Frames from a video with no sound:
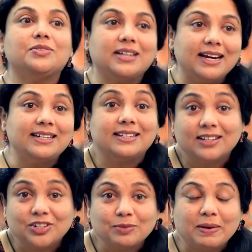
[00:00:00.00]
to scientists
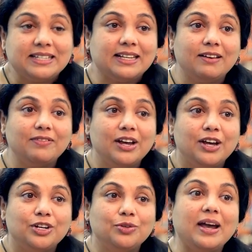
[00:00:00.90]
such as myself
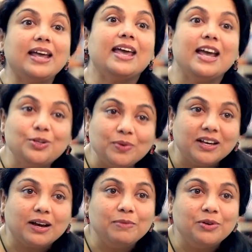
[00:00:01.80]
to engage with
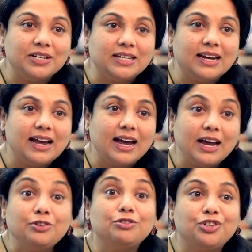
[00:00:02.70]
the community
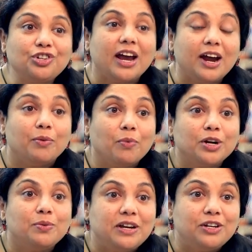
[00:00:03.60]
and to share
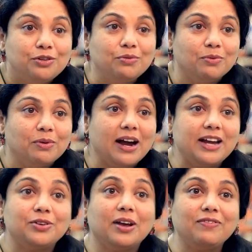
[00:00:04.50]
what we do
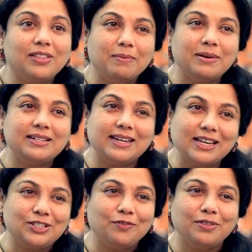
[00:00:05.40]
and to give them a
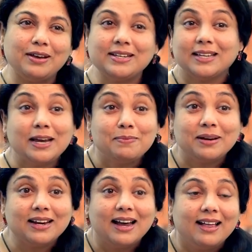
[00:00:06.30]
taste of the
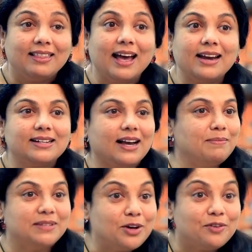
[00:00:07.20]
excitement that
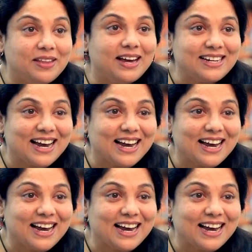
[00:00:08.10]
comes out of their